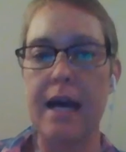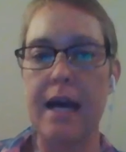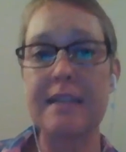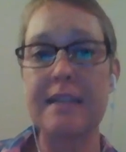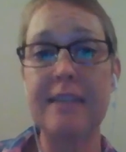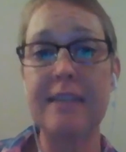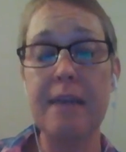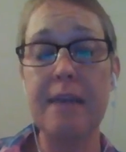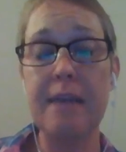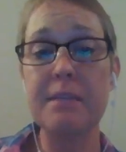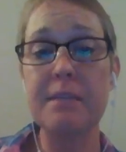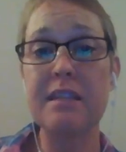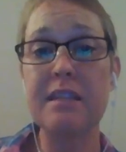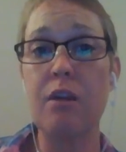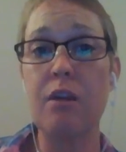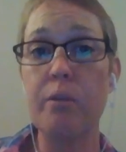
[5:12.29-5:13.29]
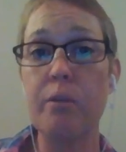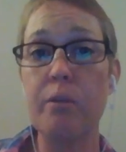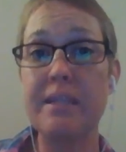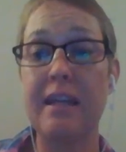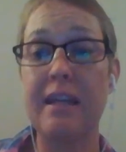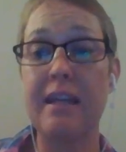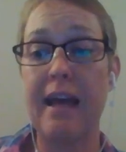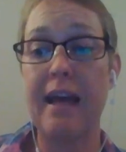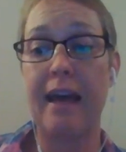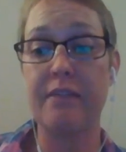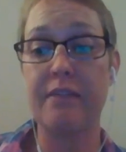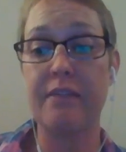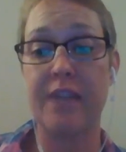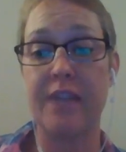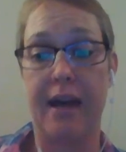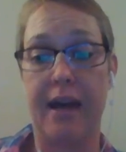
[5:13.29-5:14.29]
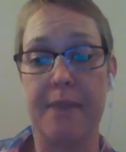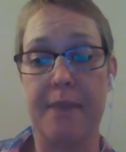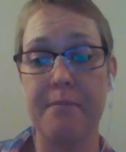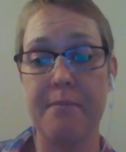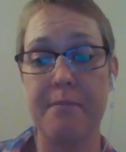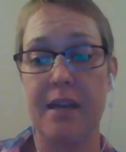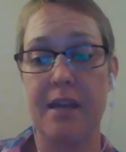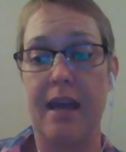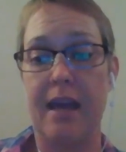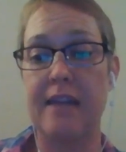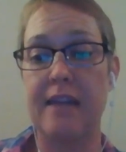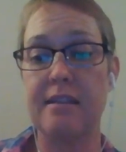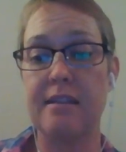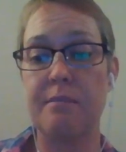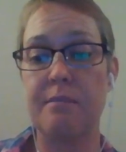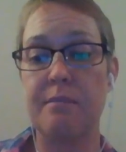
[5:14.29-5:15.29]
Assignments can all be done ahead of time, and